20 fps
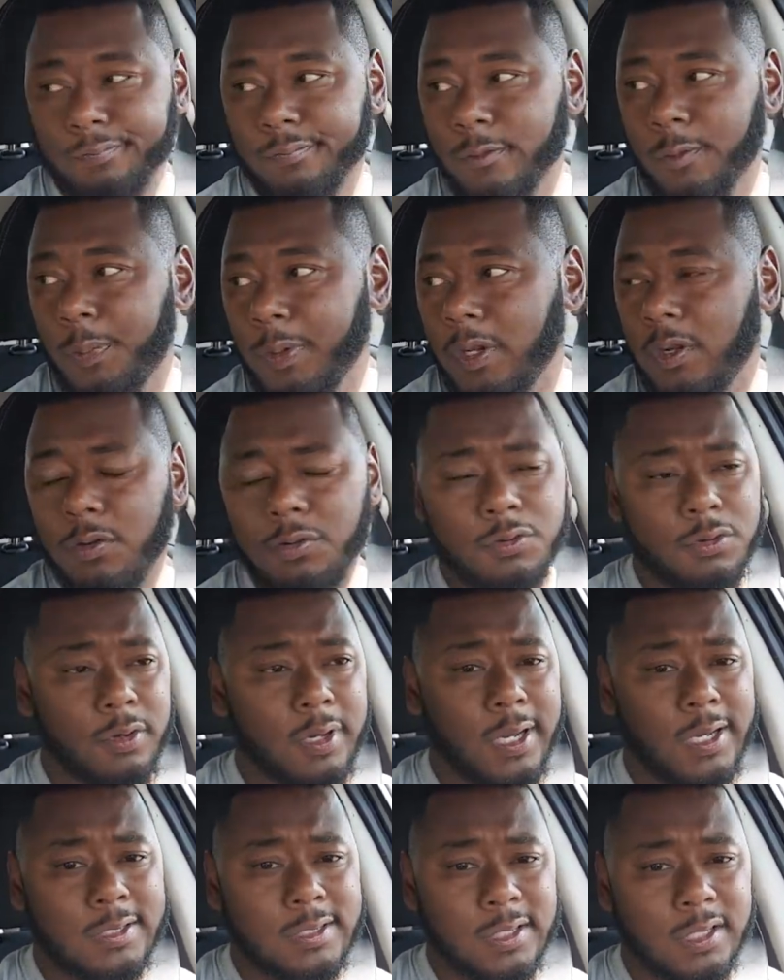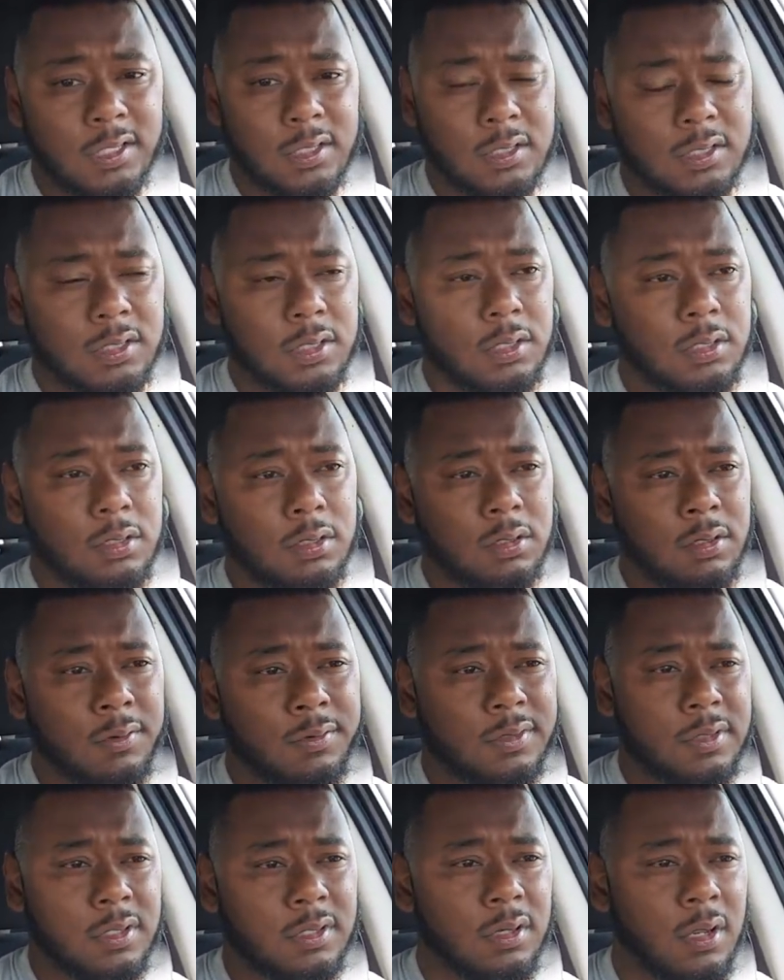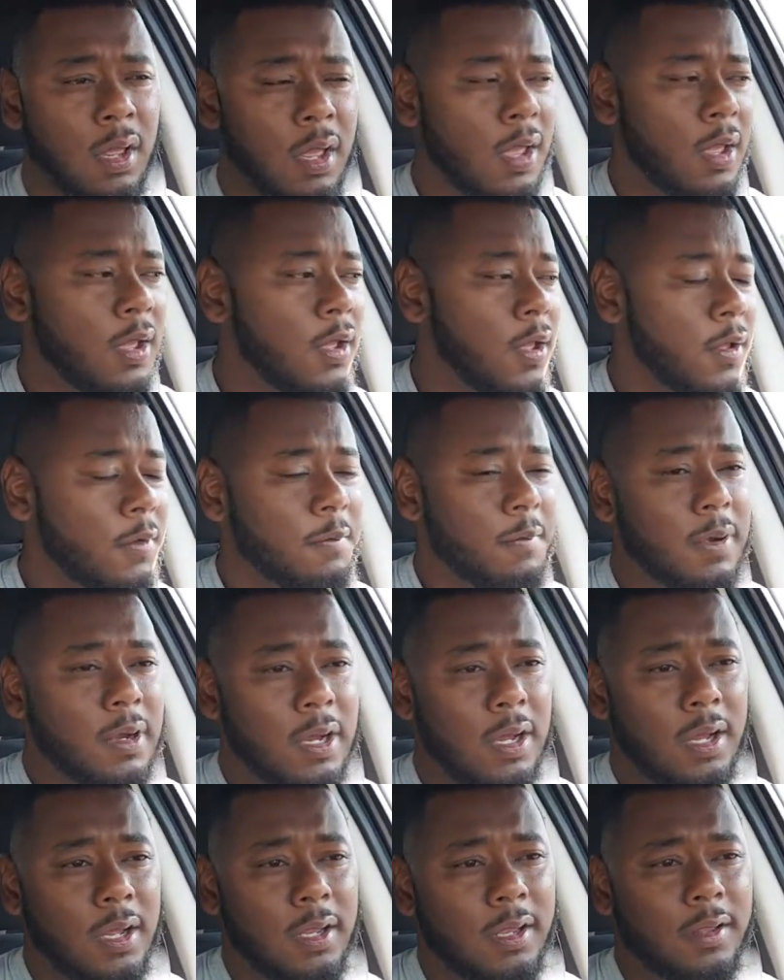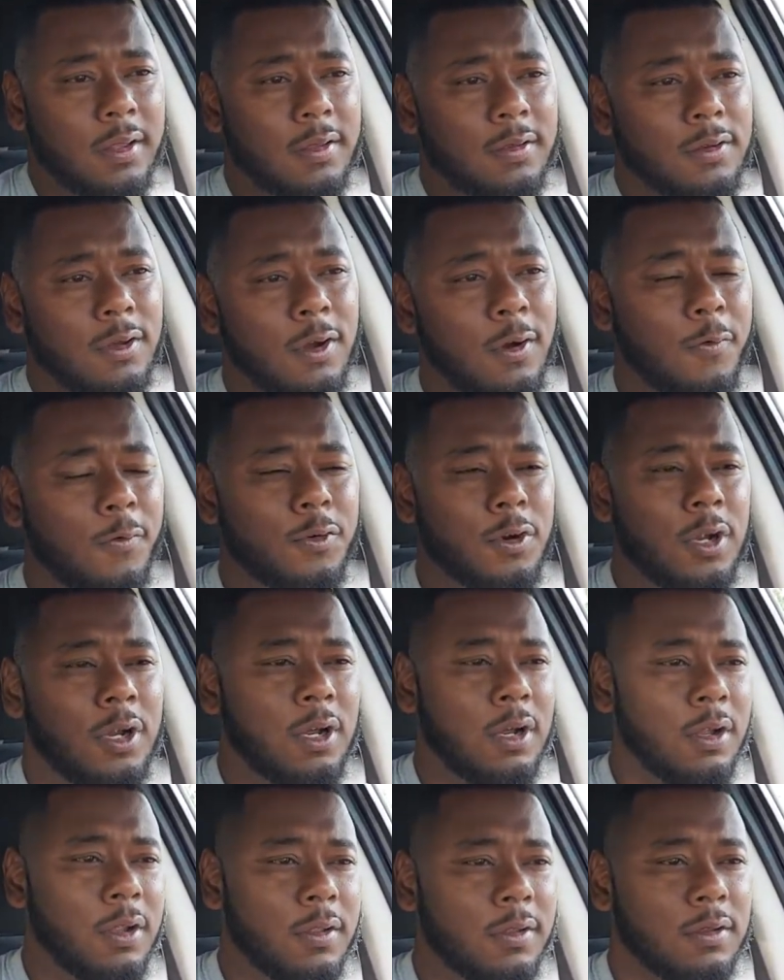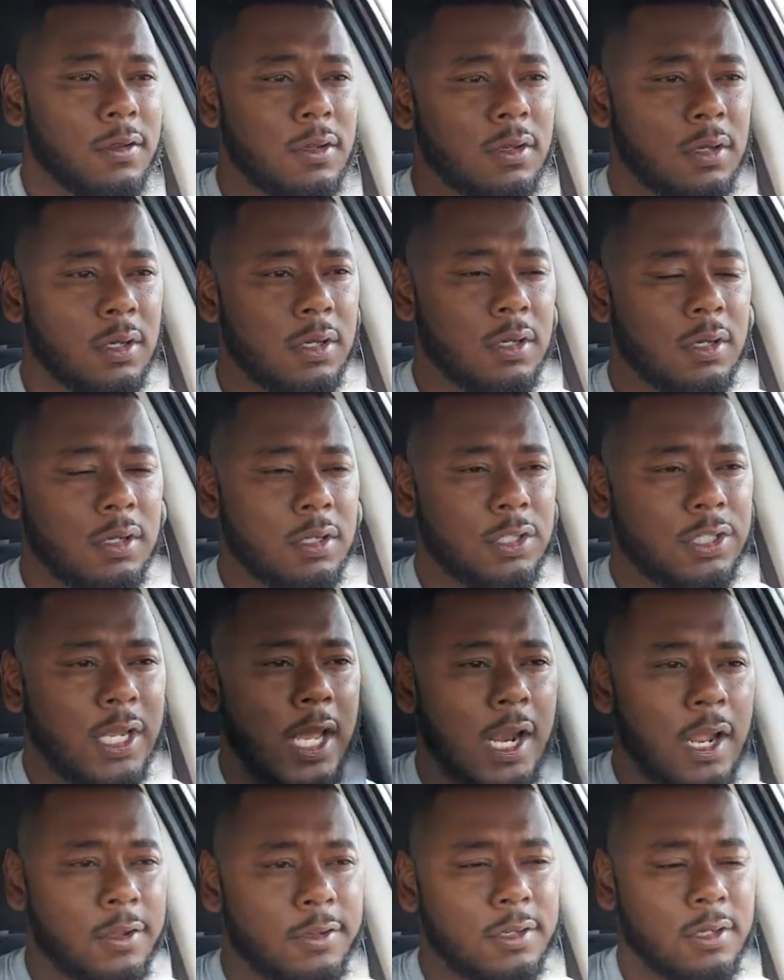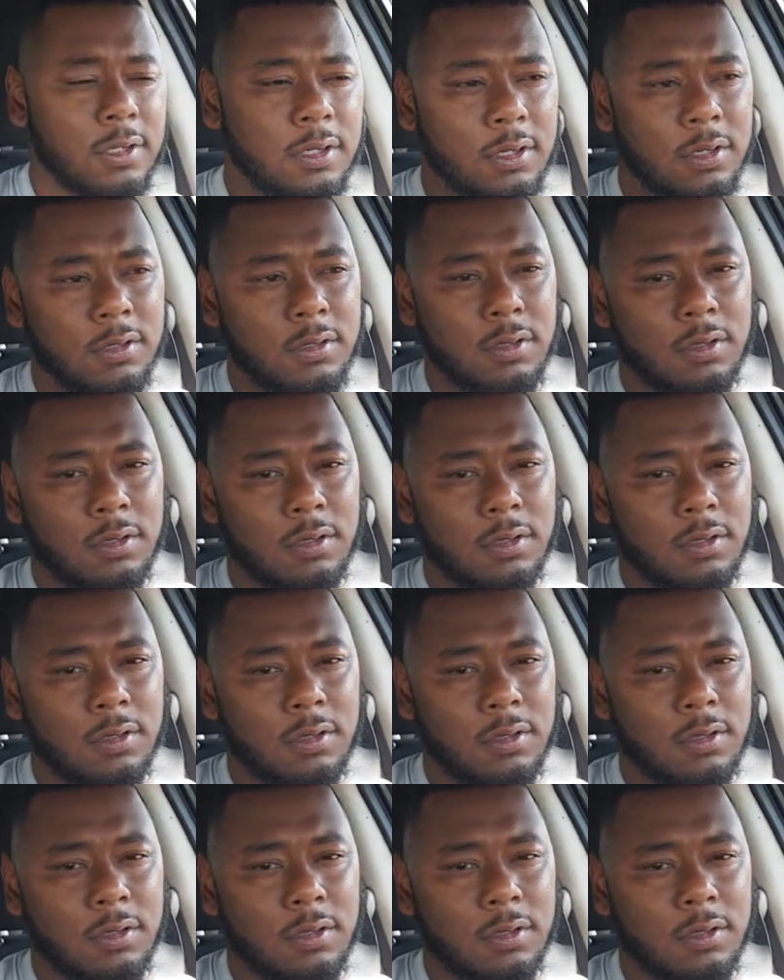depending on who you guys ain't shit, you know what I'm saying? But overall, shout out to